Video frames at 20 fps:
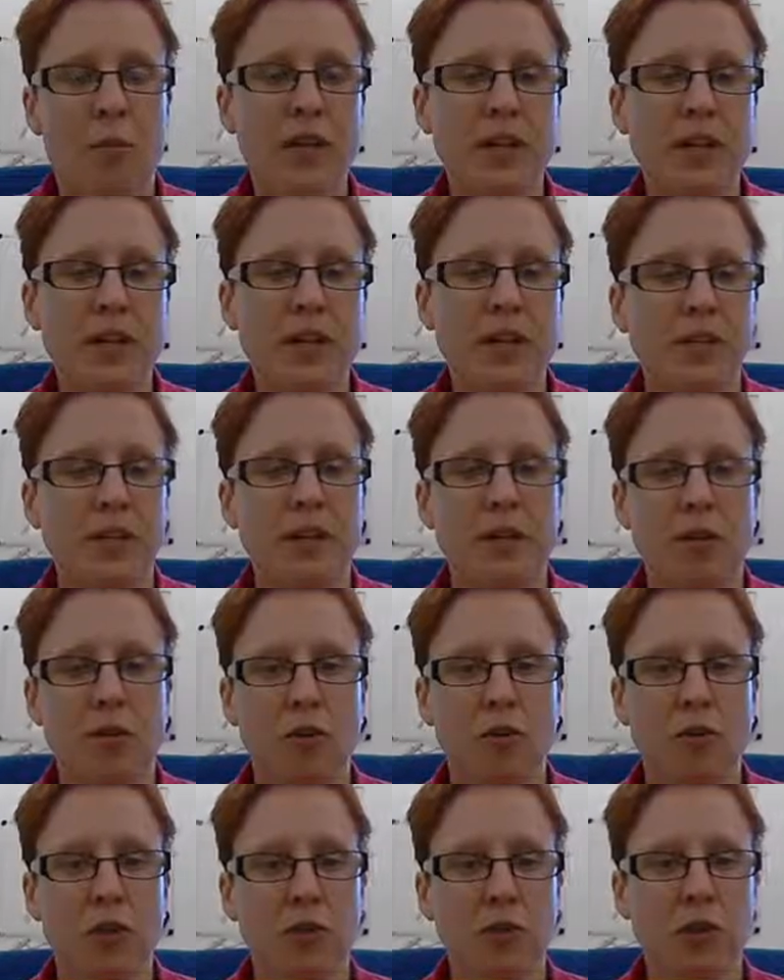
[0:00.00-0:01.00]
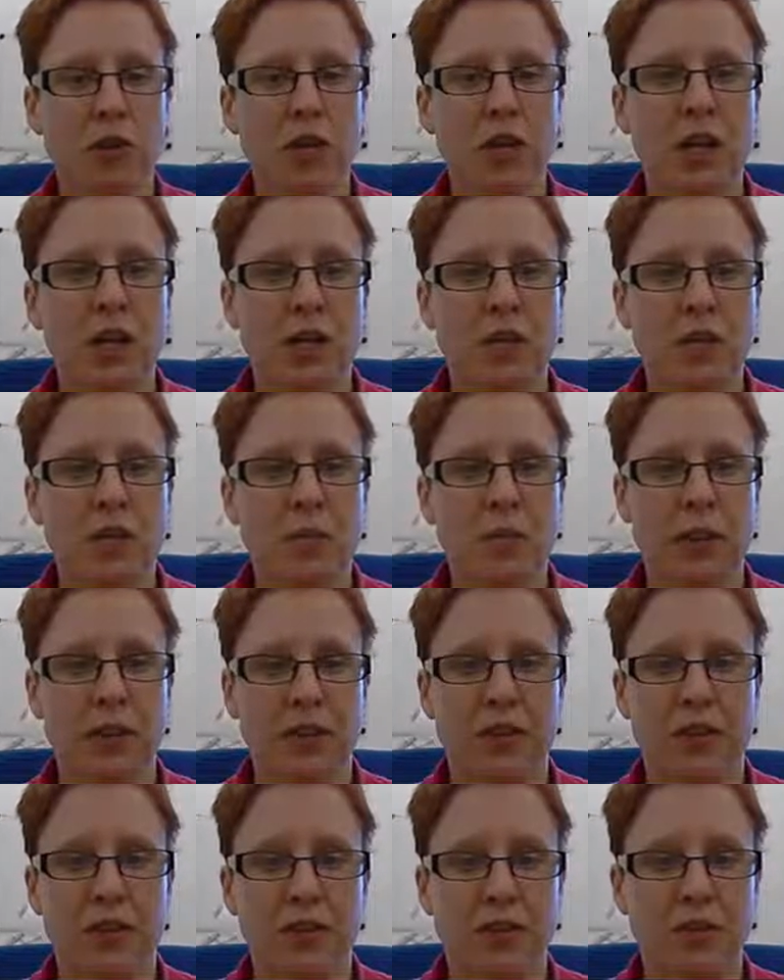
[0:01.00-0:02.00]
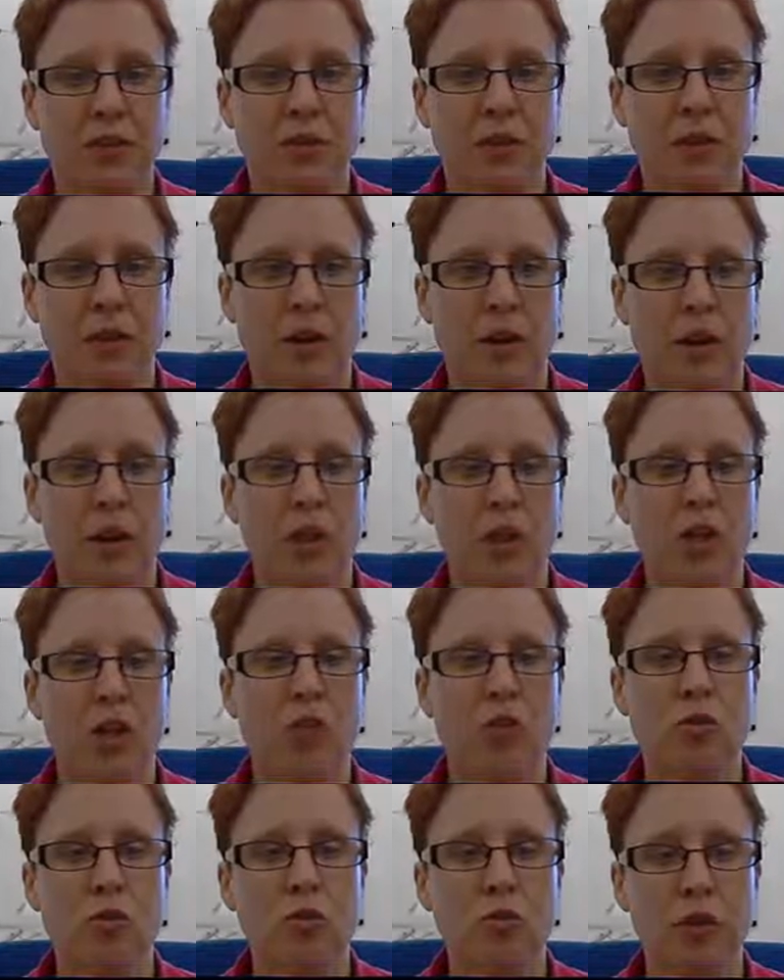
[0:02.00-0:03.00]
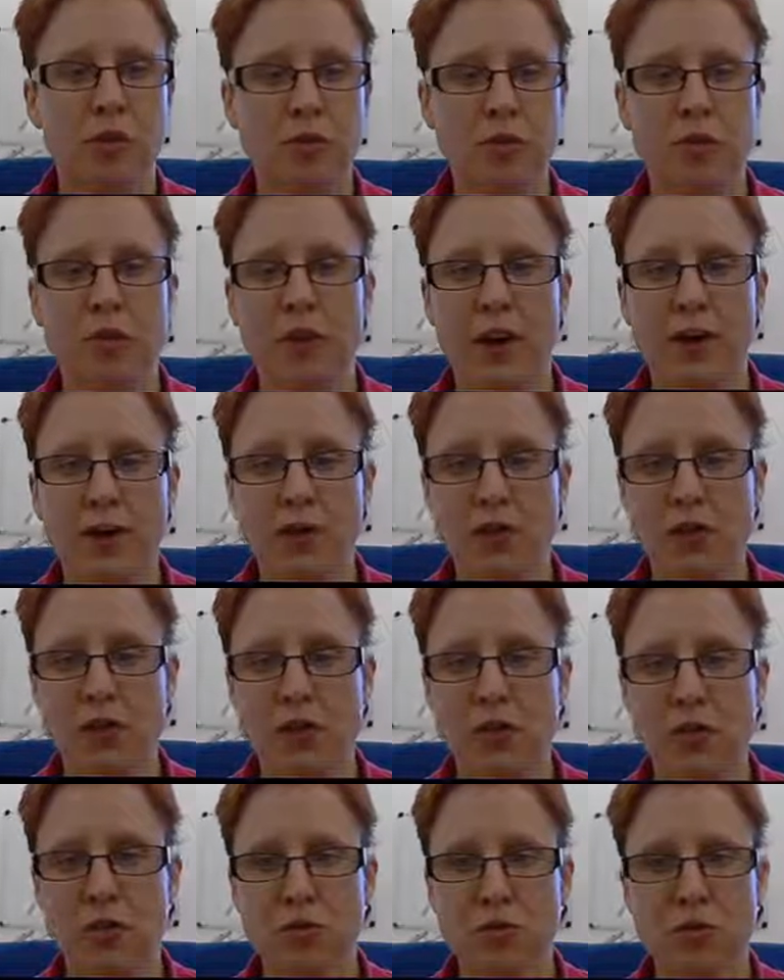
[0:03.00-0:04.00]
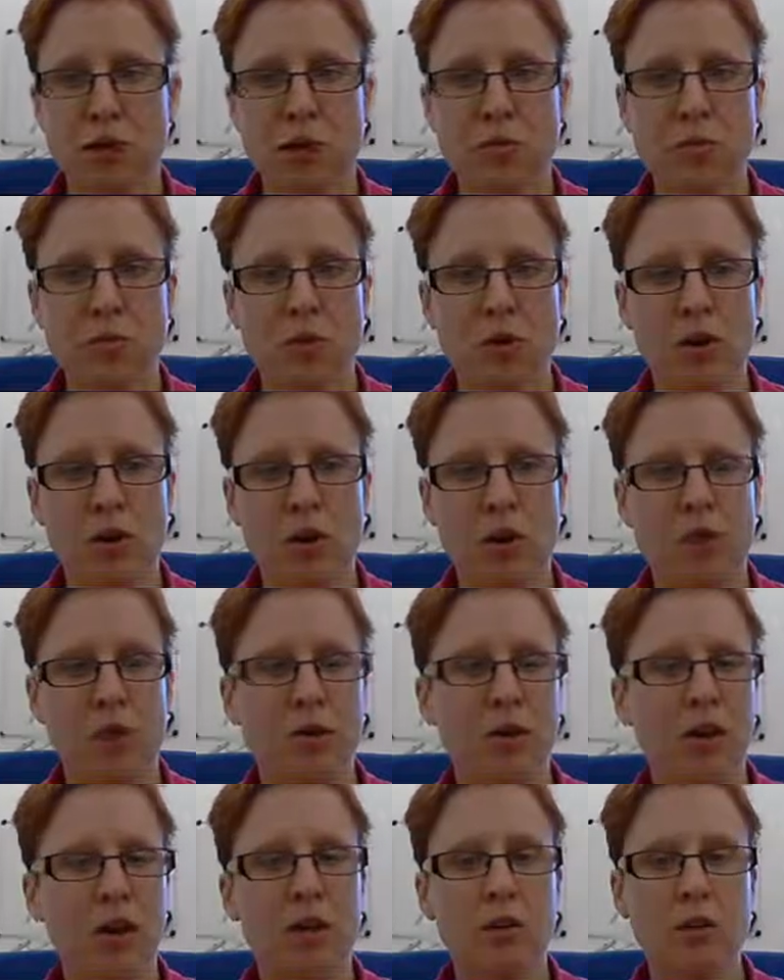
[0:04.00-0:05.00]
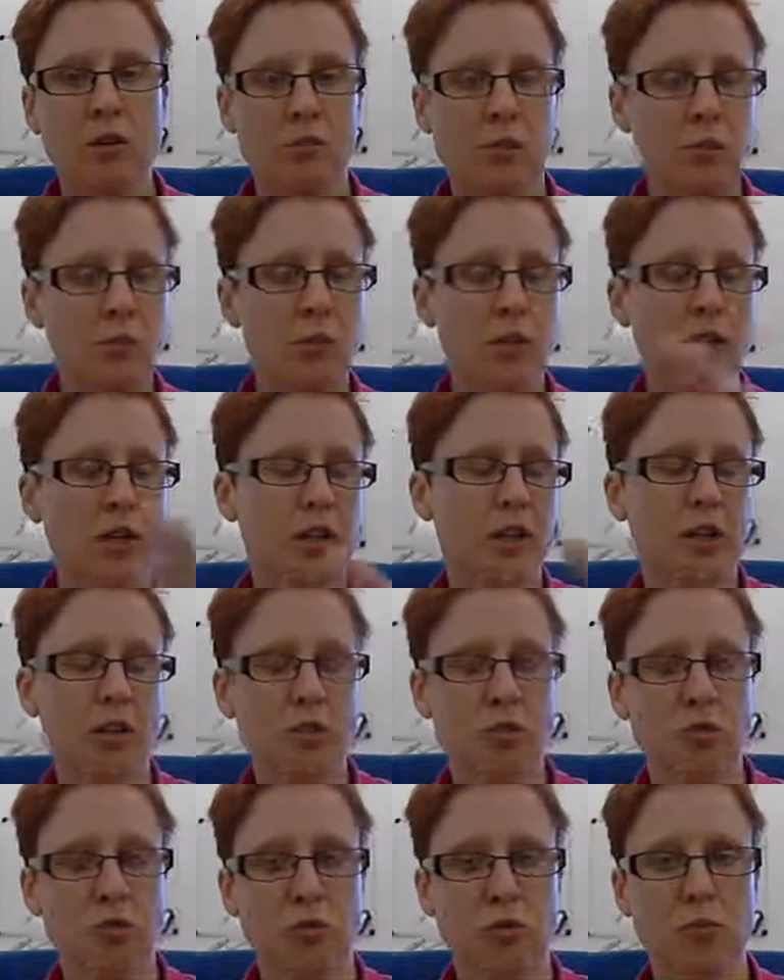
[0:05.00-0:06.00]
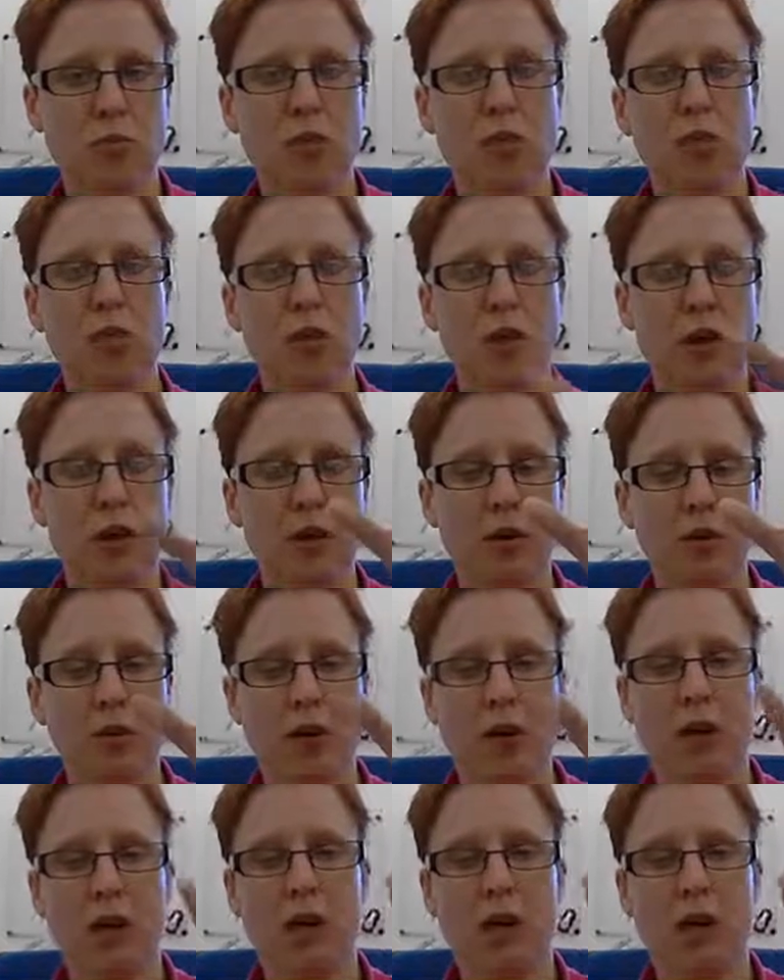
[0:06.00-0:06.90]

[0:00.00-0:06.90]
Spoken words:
Basically, there are 3 methods. You subdivide the research framework, as the one that I showed you before.